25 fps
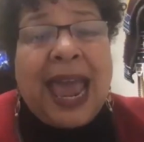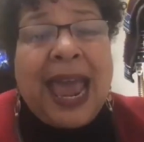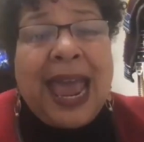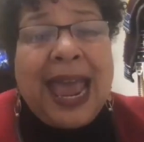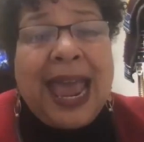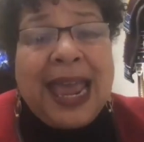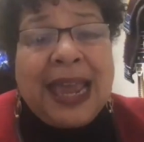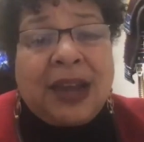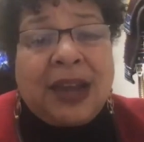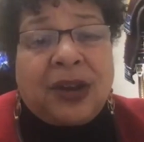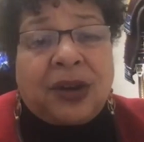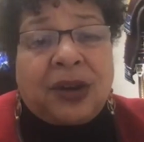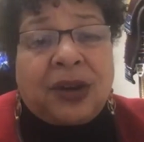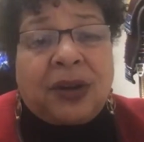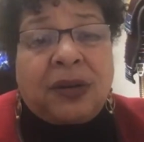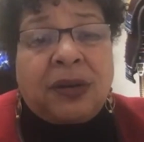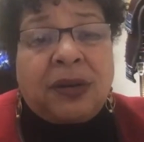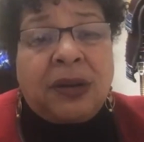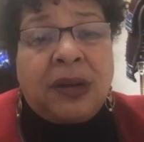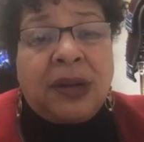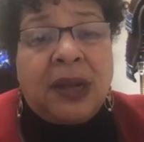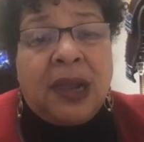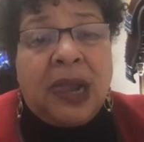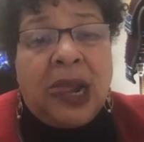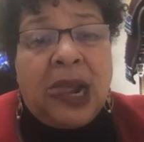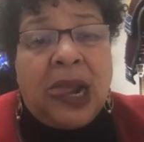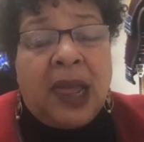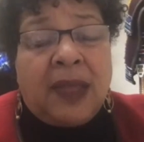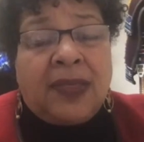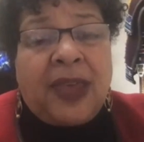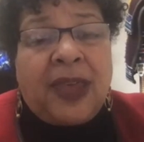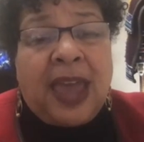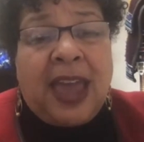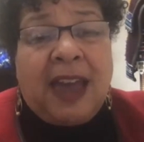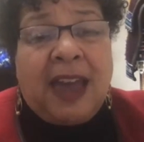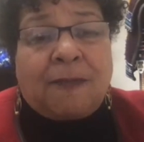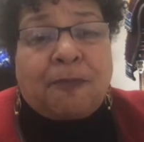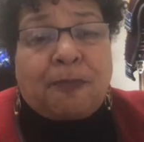anger,
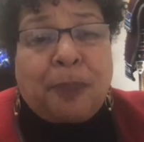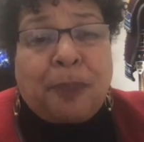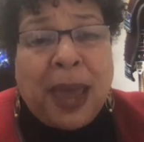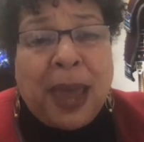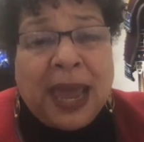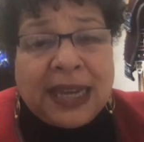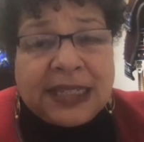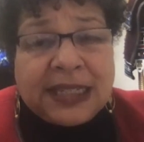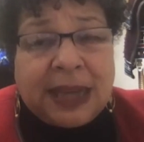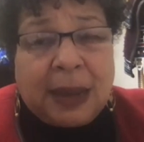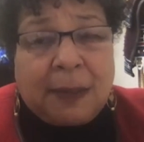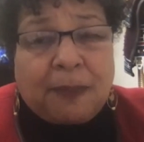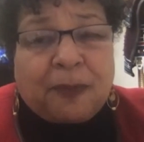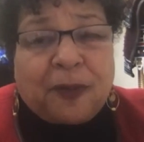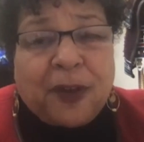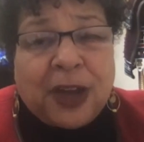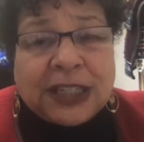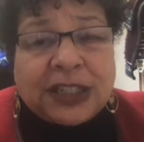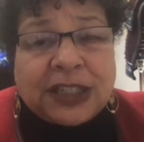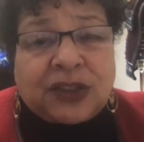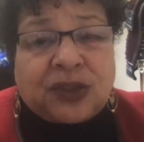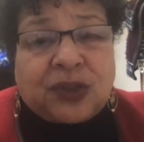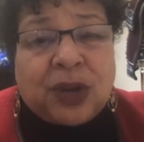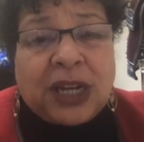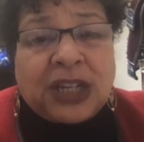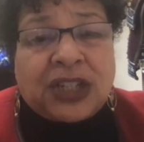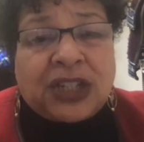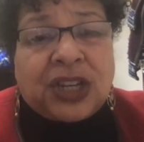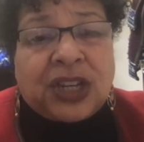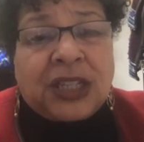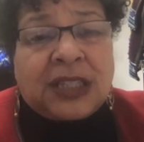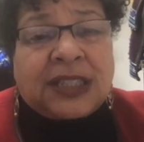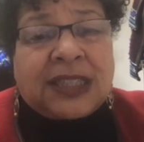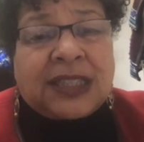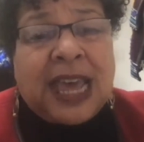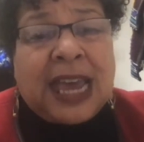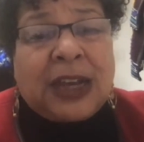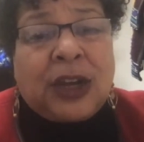they have pent up
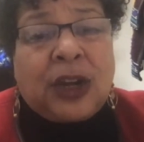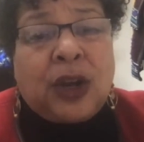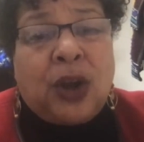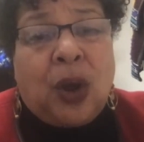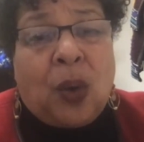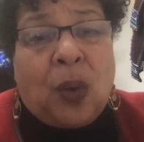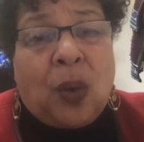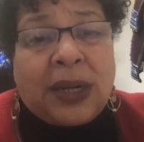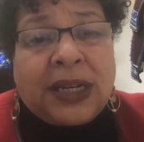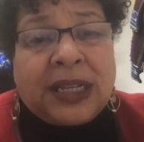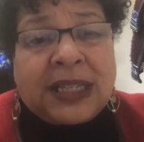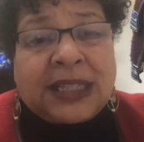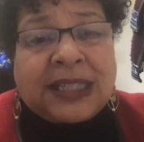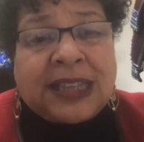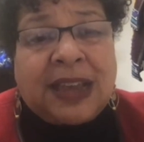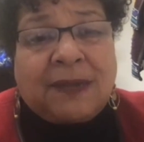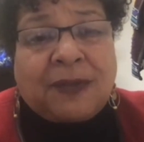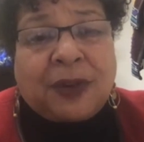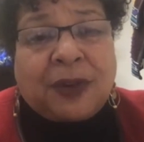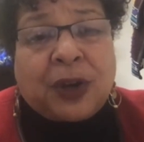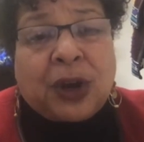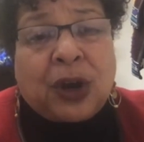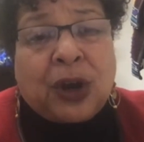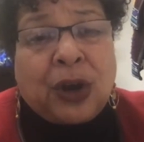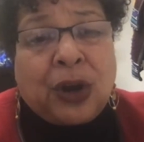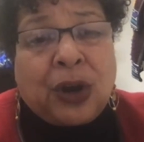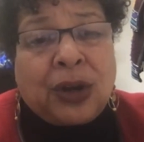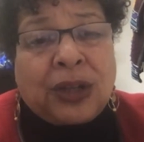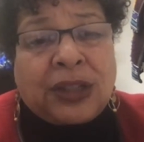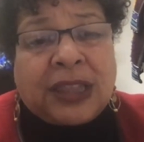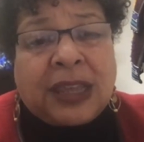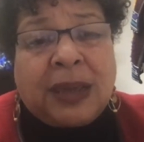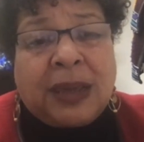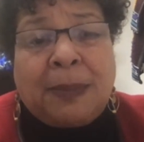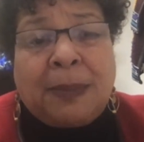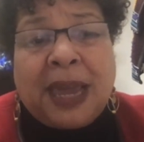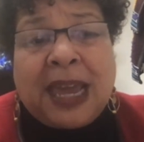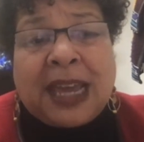frustrations that no one has ever heard
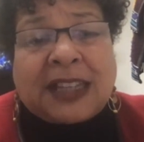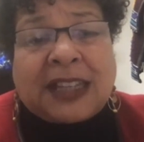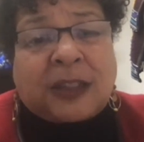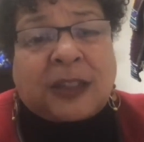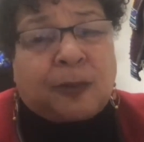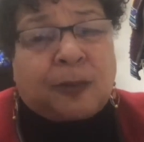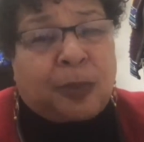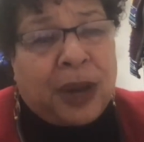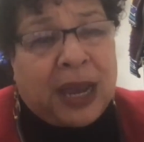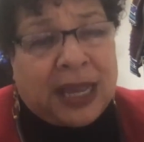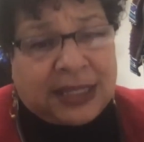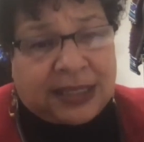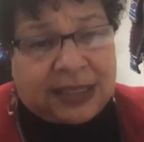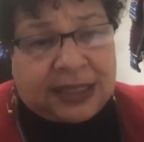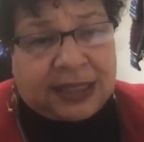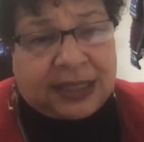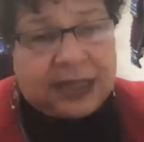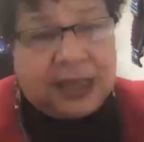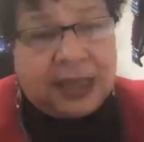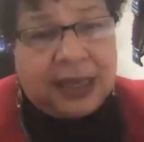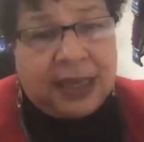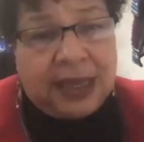them express.